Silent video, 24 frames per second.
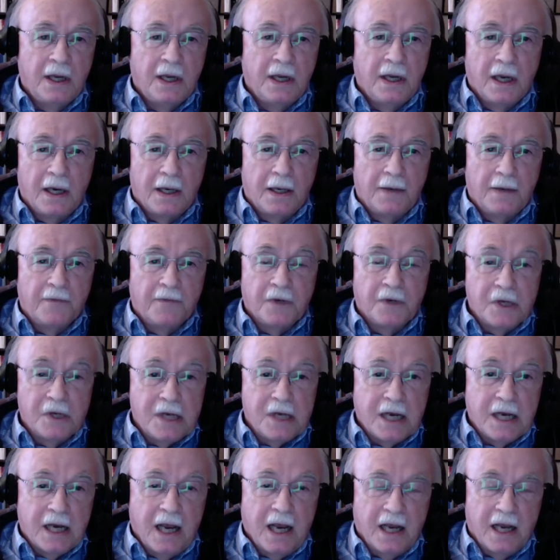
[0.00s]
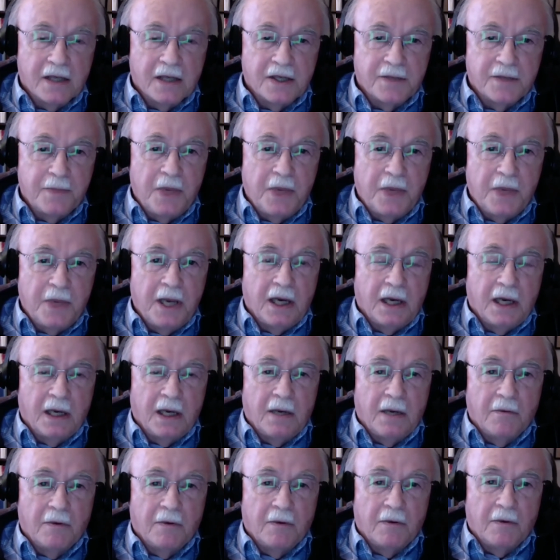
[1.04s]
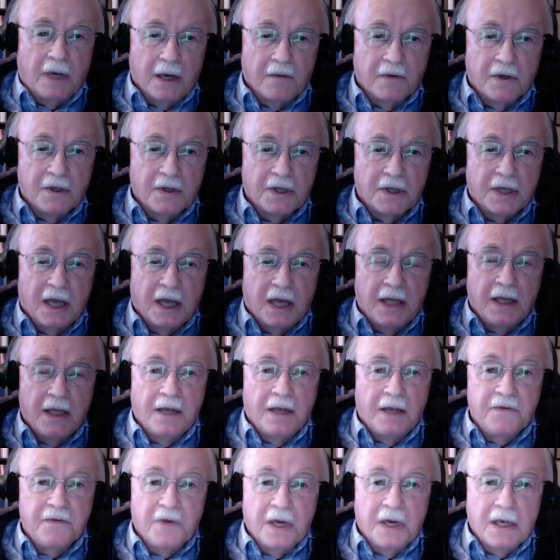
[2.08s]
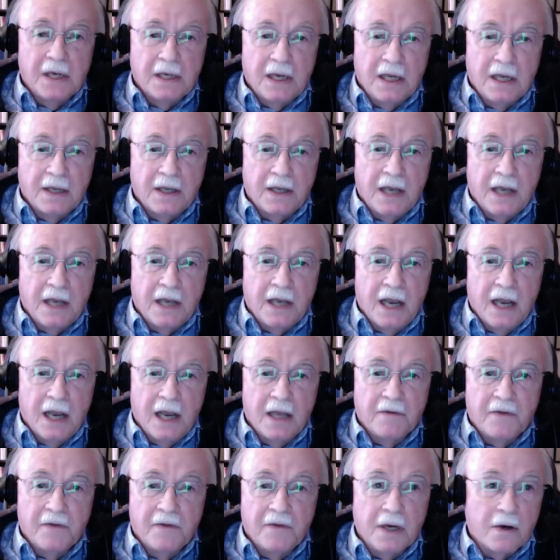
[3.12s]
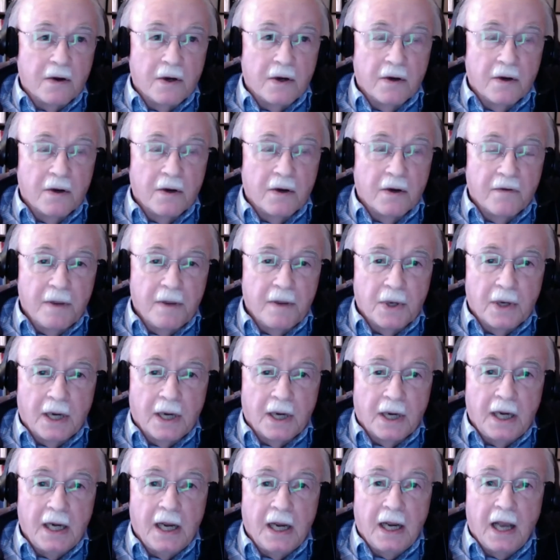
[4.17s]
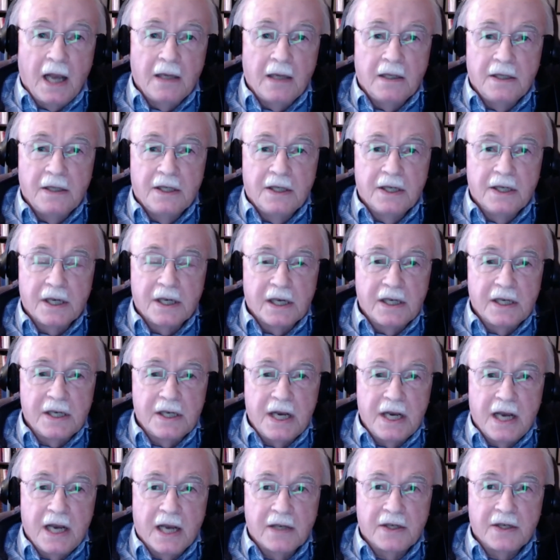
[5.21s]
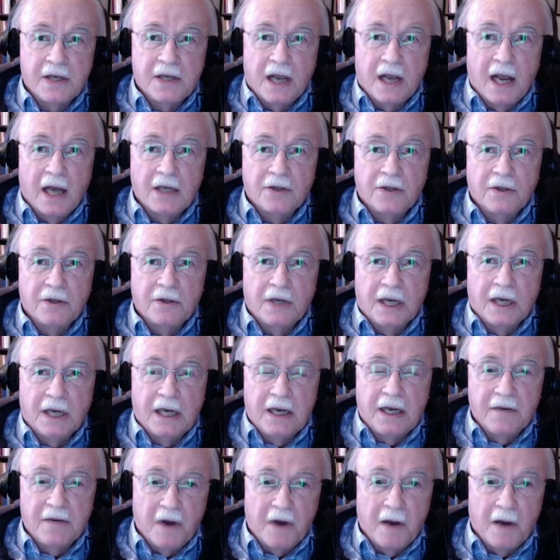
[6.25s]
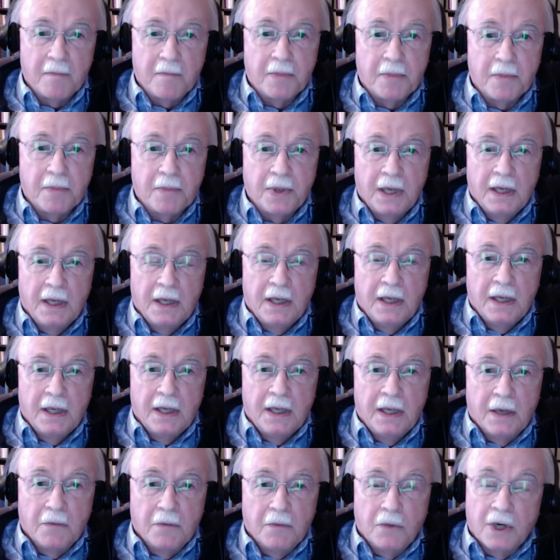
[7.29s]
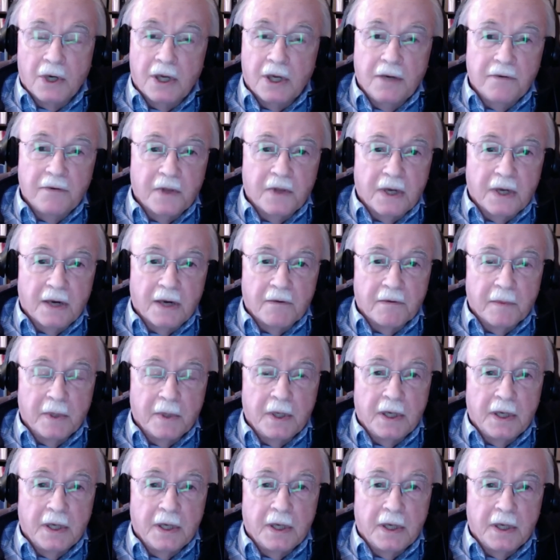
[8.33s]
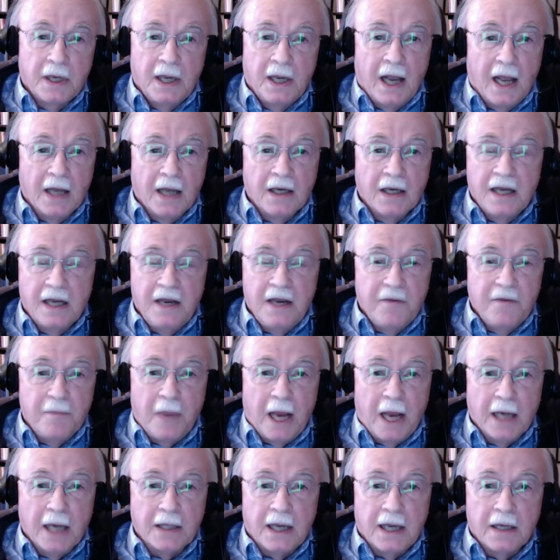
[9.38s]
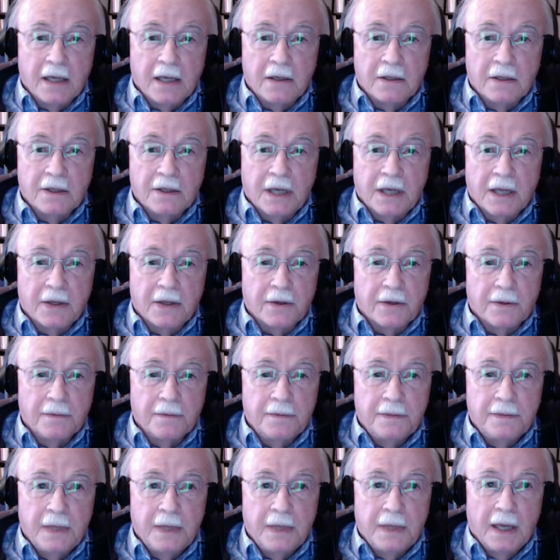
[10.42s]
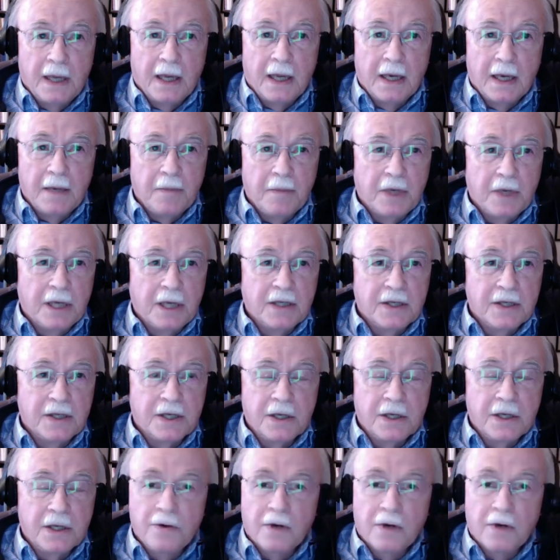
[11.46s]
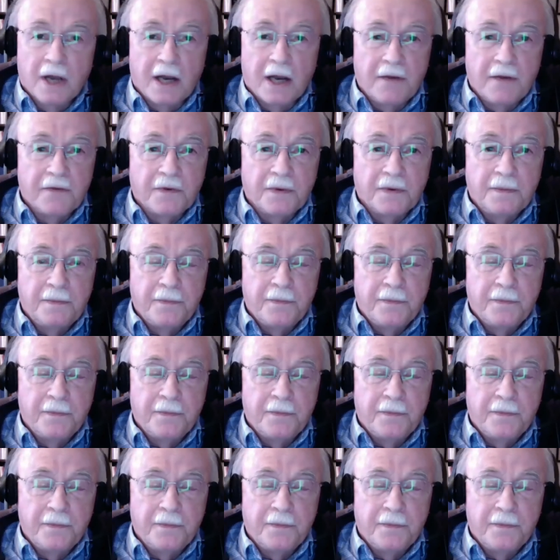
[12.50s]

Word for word: Uh, first, he can't speak, he recovers. And then finally, at the end of the year in November, he decides he has to actually give up uh, working for the government and leave Baghdad altogether. And he begins a new life.